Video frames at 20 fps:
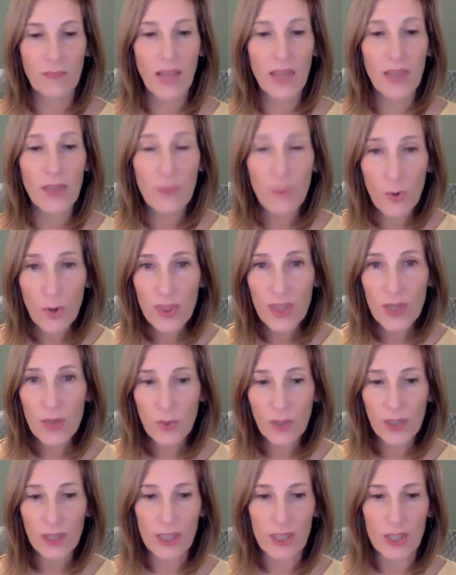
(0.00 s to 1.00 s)
And the fourth thing
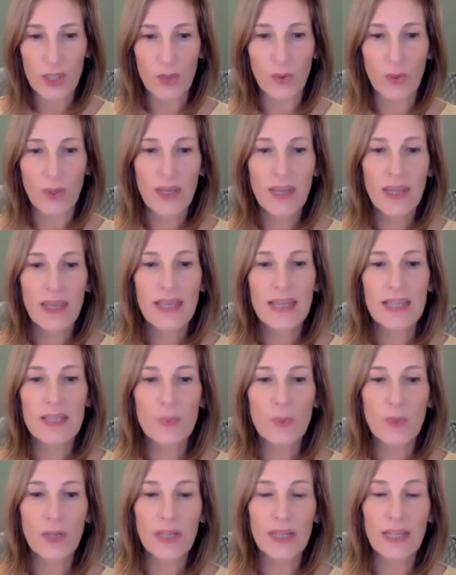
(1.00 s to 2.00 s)
we're going to do is
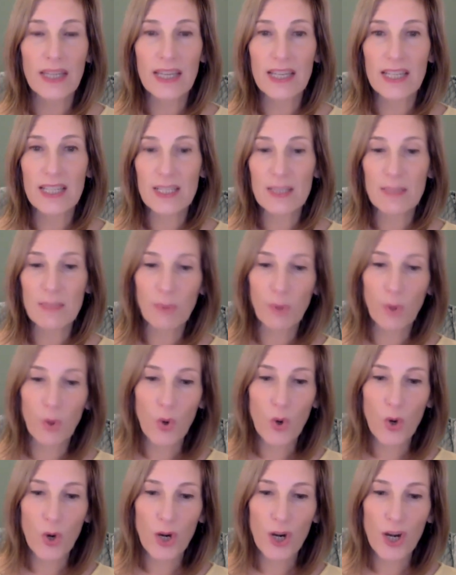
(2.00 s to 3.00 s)
we're going to
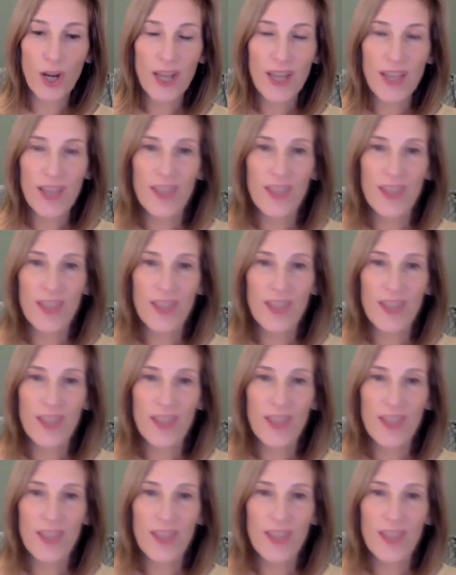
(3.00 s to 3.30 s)
explore